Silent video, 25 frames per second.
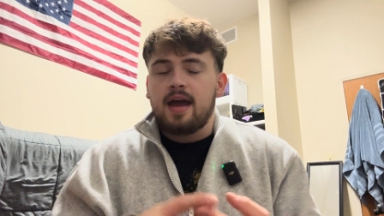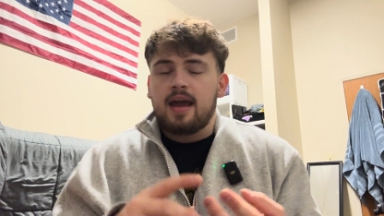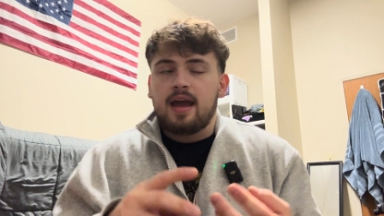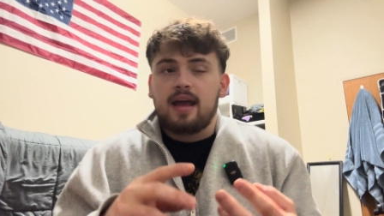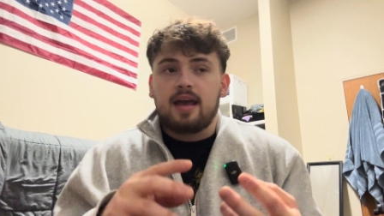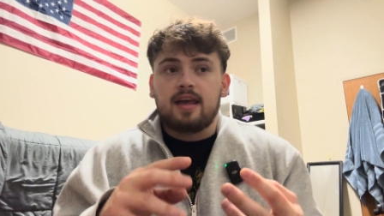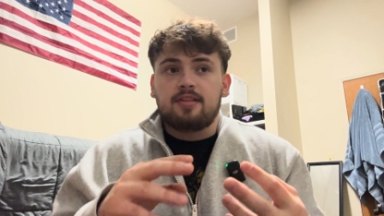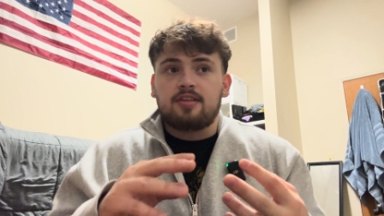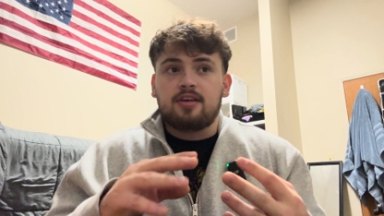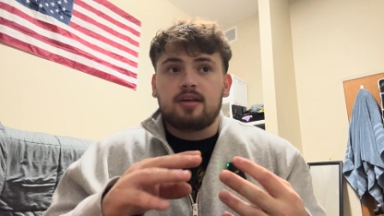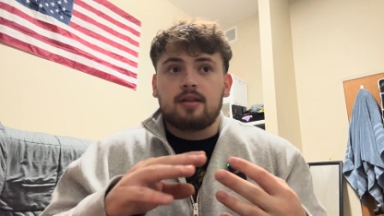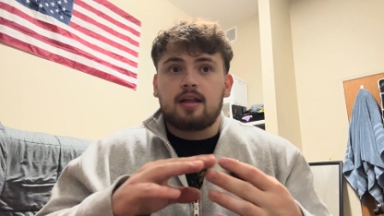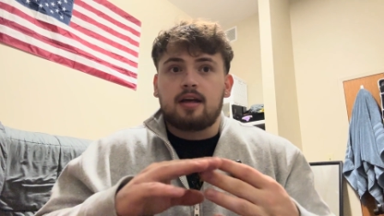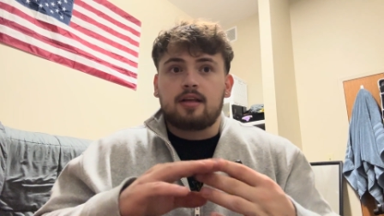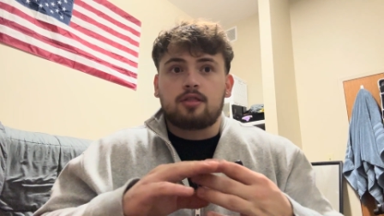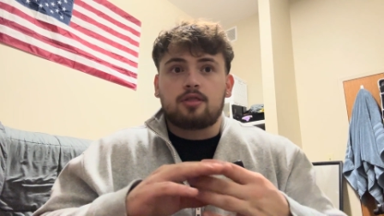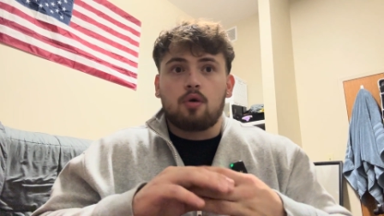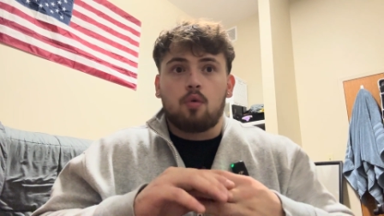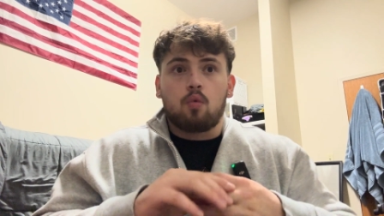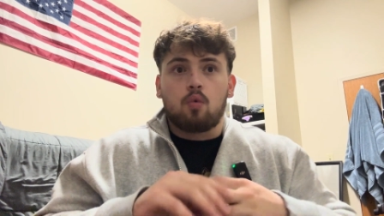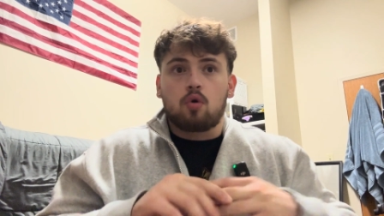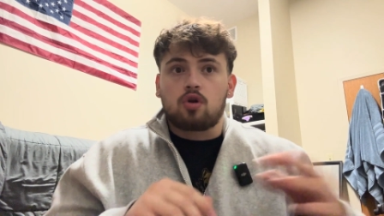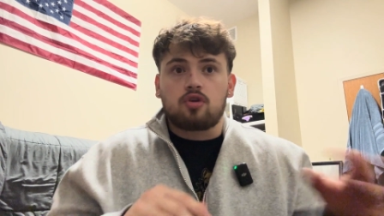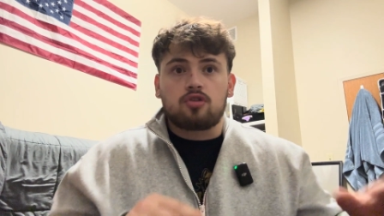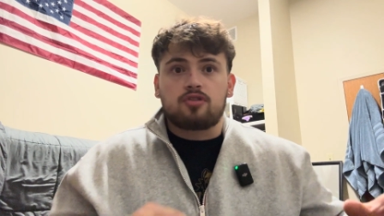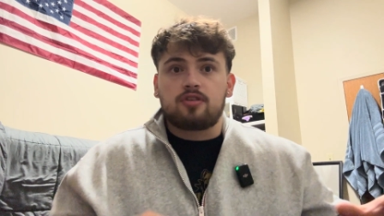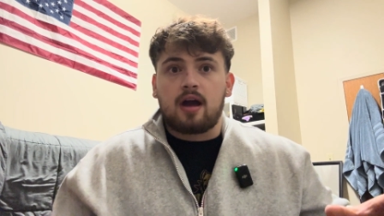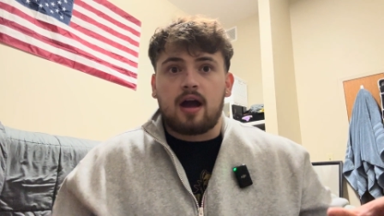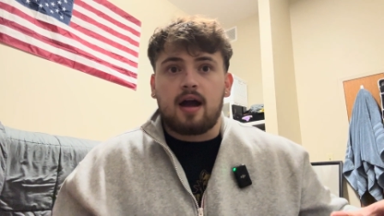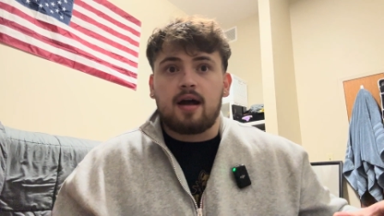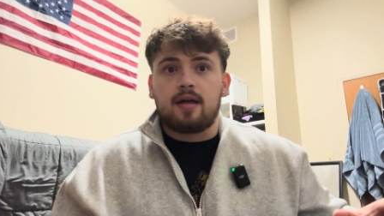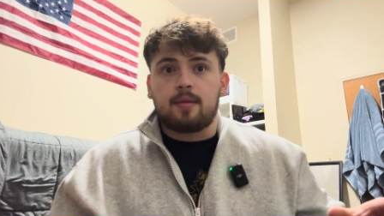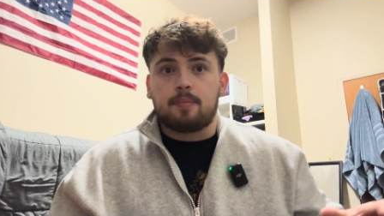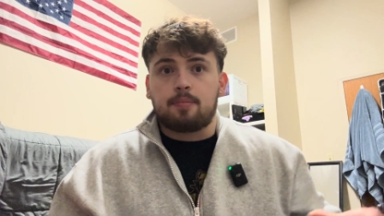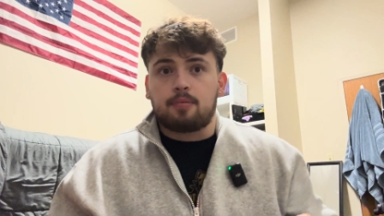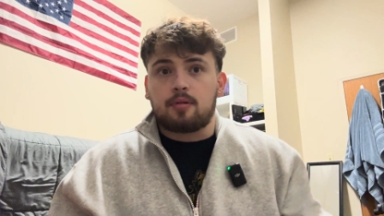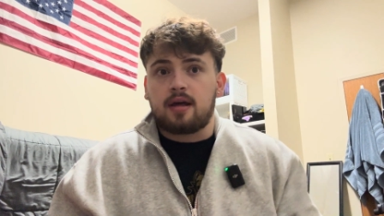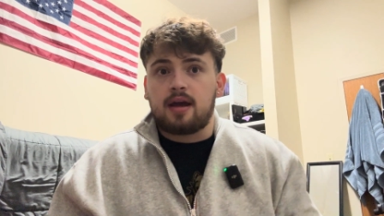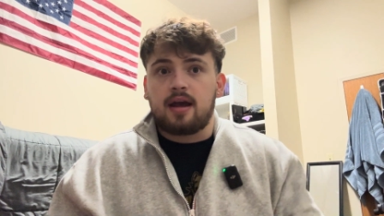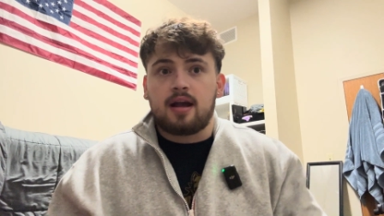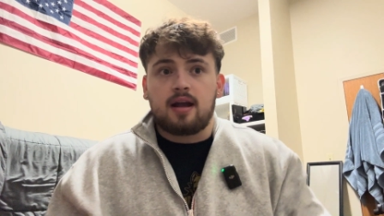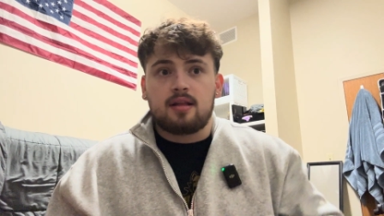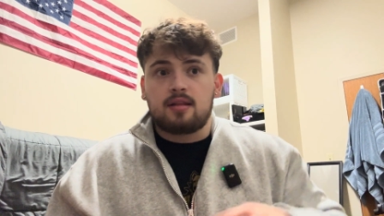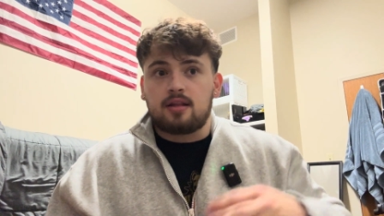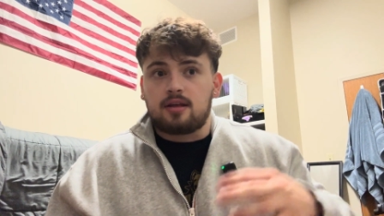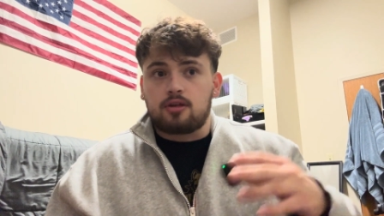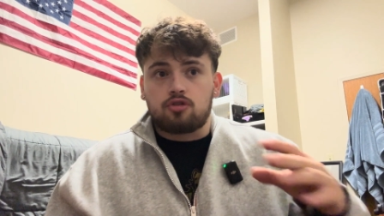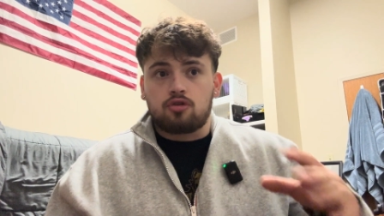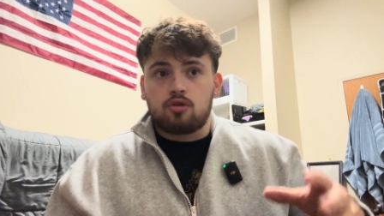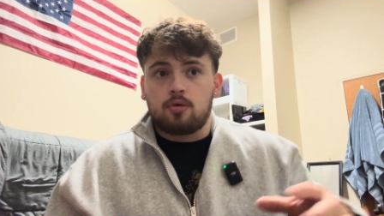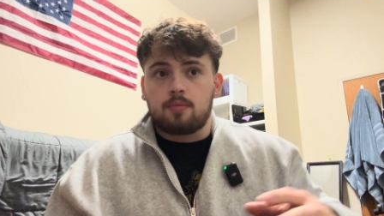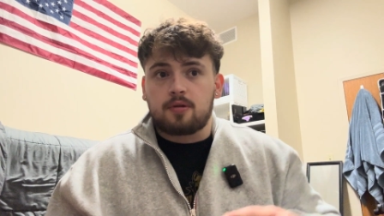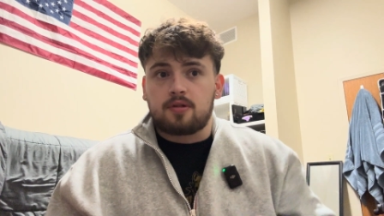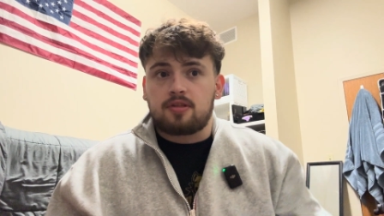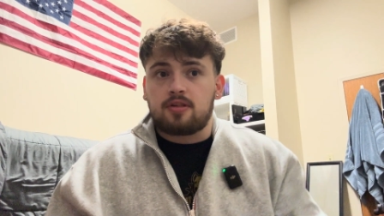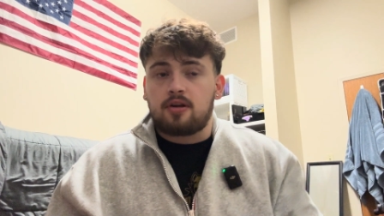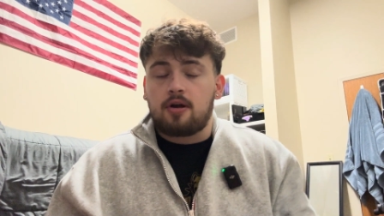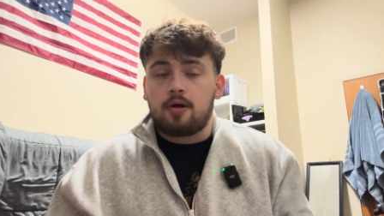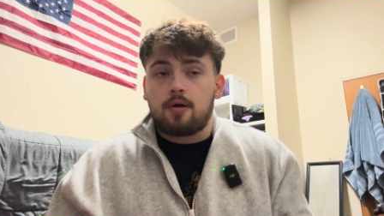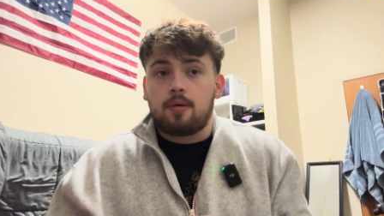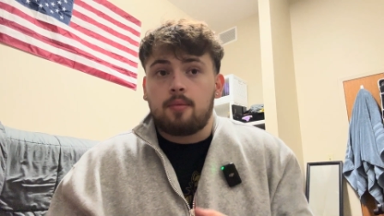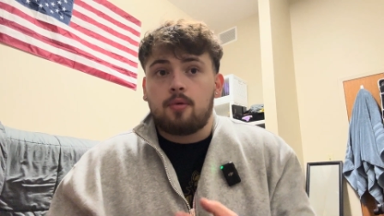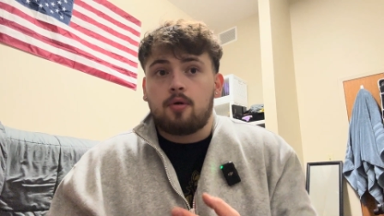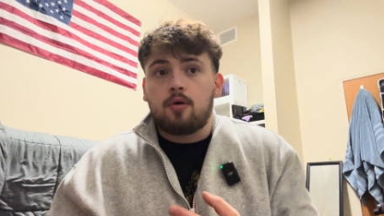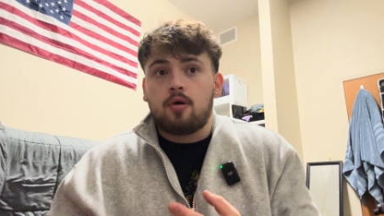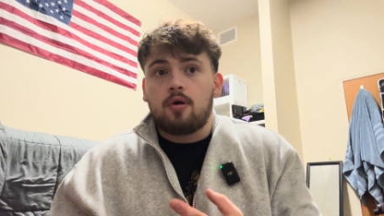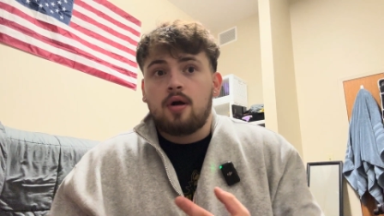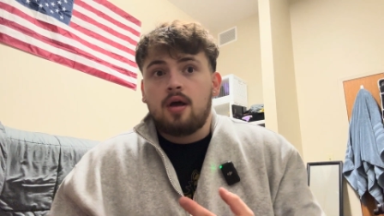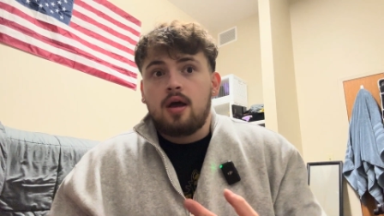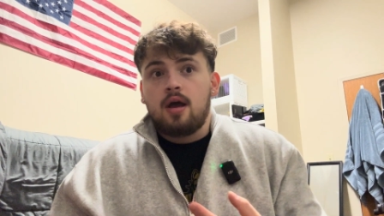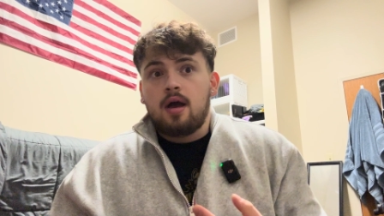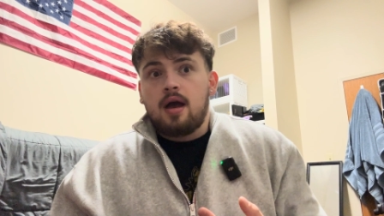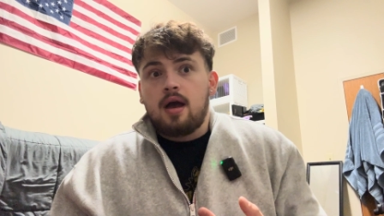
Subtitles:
Is he like the worst guy on the planet, like super terrible?